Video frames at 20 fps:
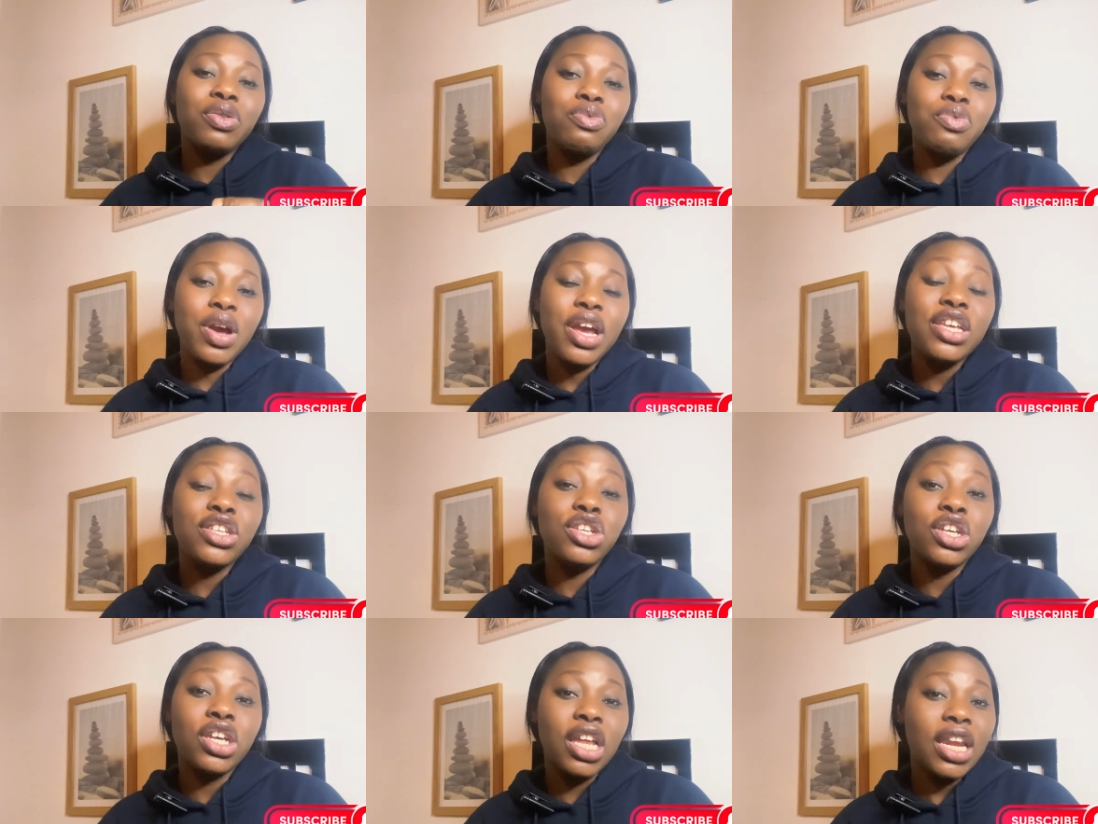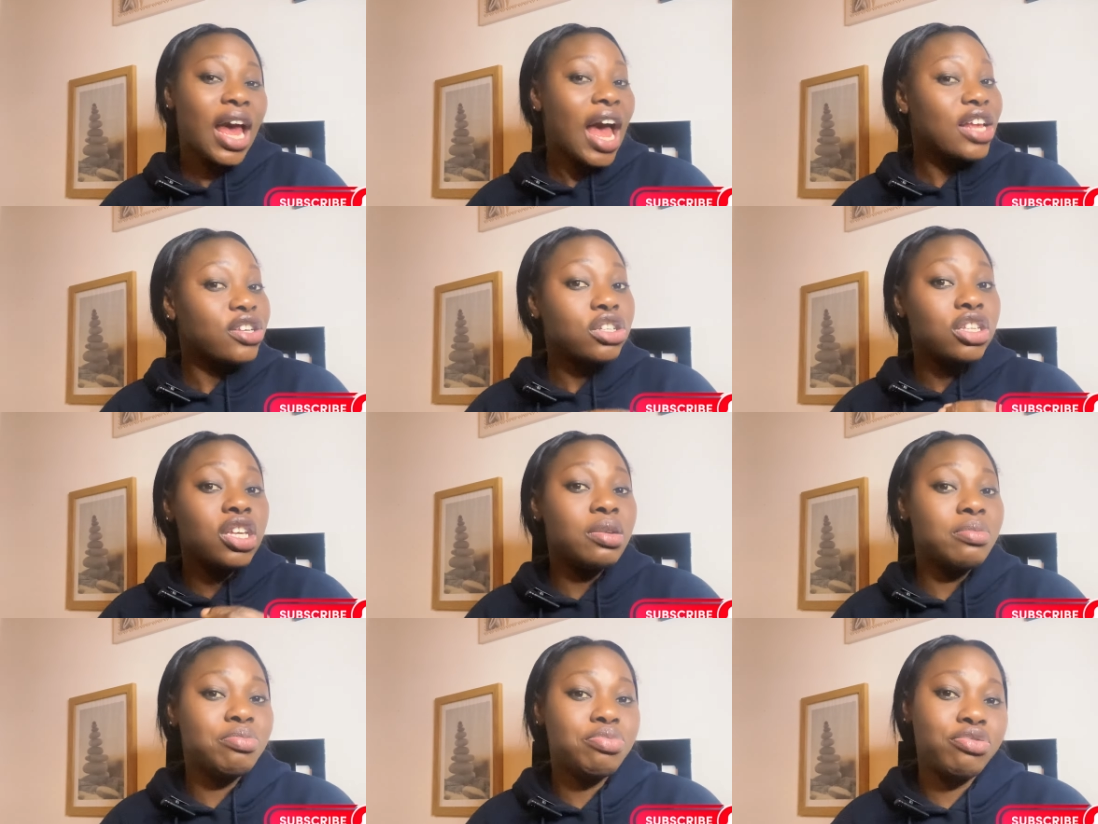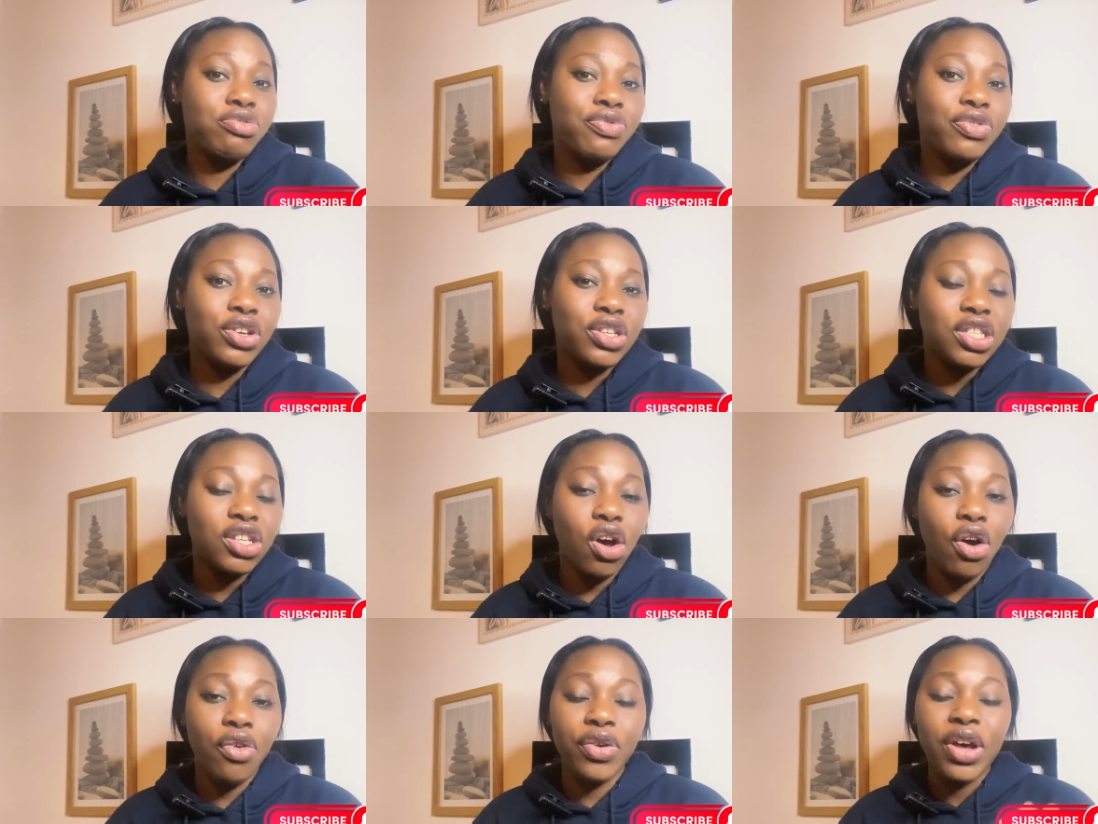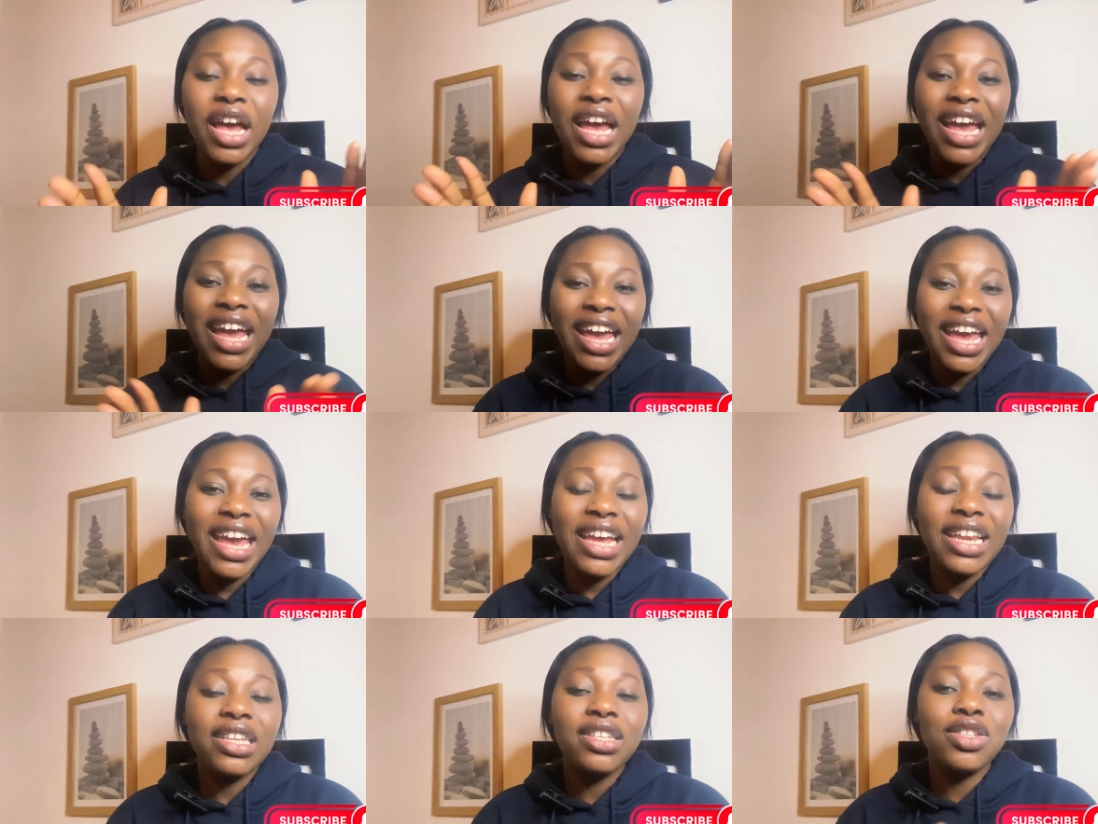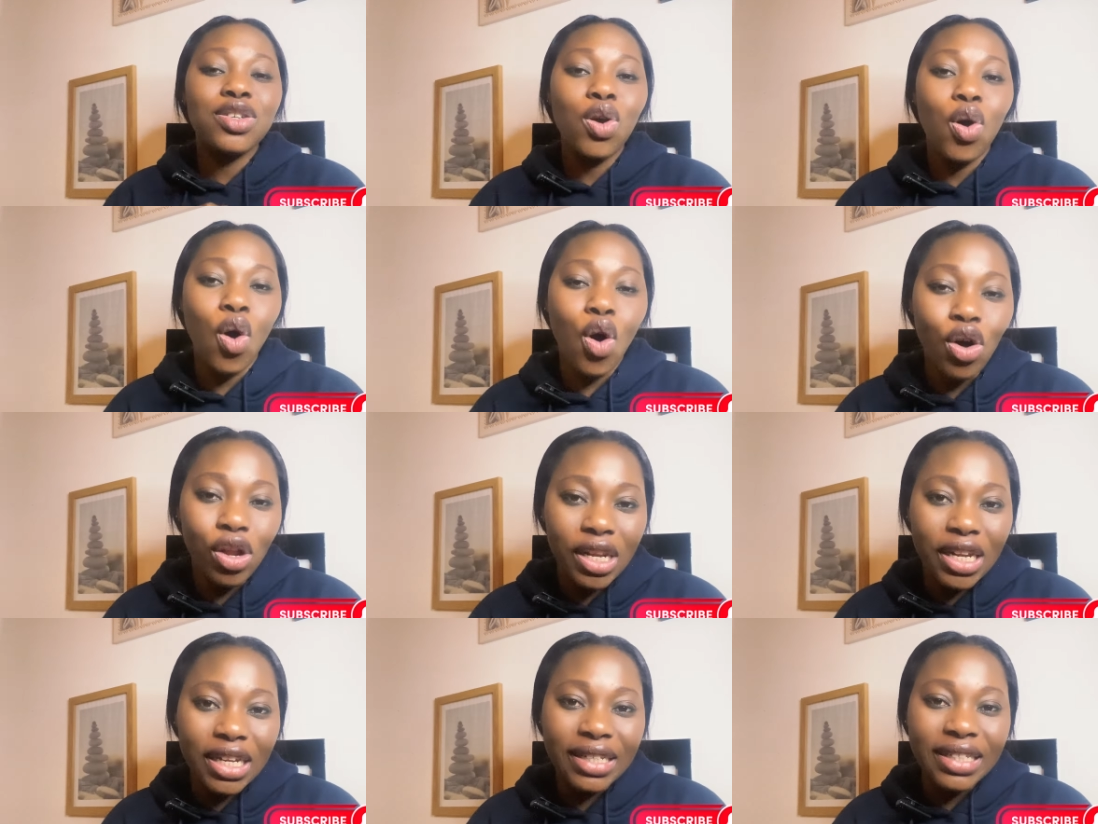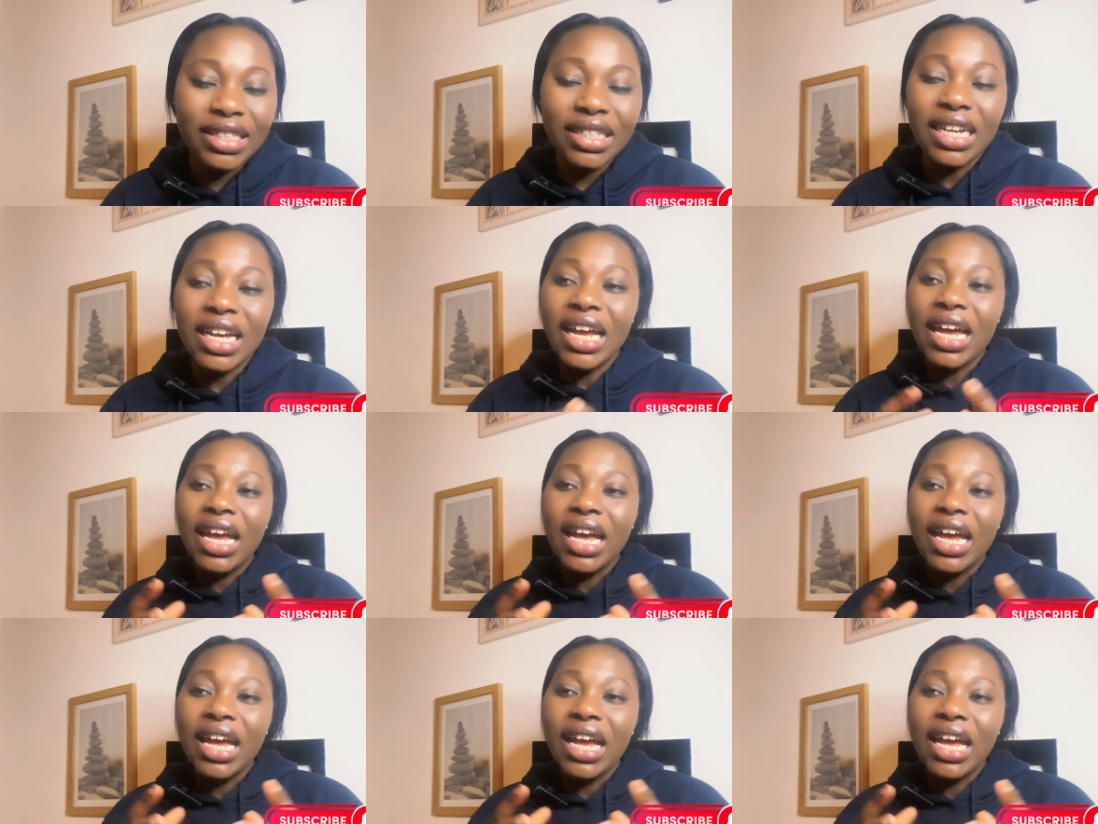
the ways you can actually improve yourself in Scotland